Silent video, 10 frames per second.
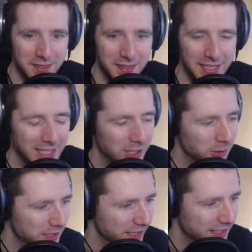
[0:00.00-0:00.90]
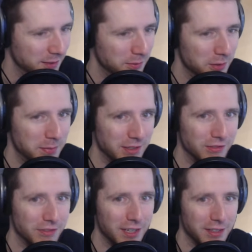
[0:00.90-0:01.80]
ecosystem would be
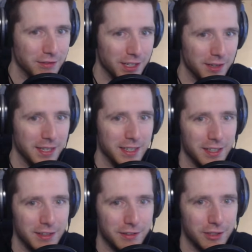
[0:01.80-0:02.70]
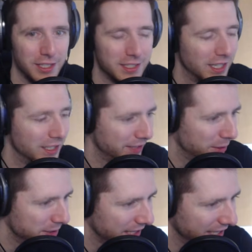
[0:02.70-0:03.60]
very, very volatile if that
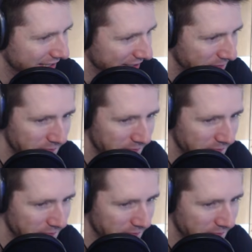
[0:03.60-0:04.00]
was the case.